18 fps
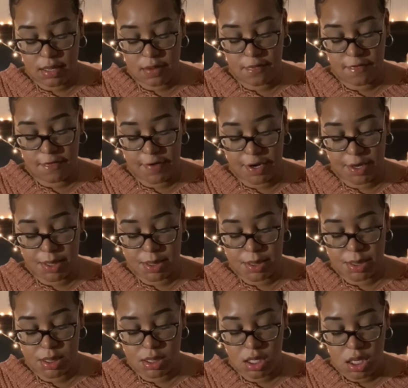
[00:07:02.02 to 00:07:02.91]
a
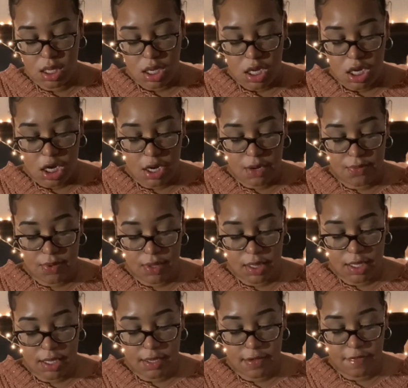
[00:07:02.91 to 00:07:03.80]
verse and
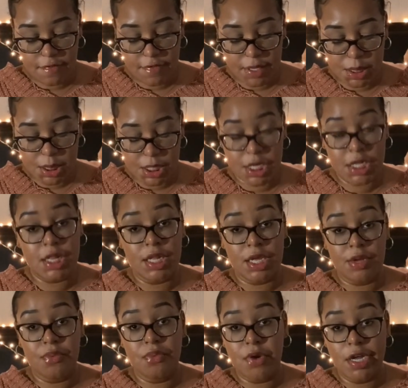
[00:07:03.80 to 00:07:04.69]
really
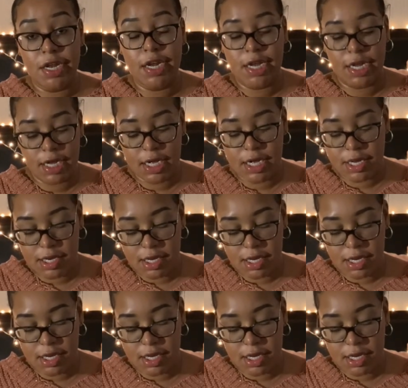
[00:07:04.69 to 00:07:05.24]
efficiently reading it,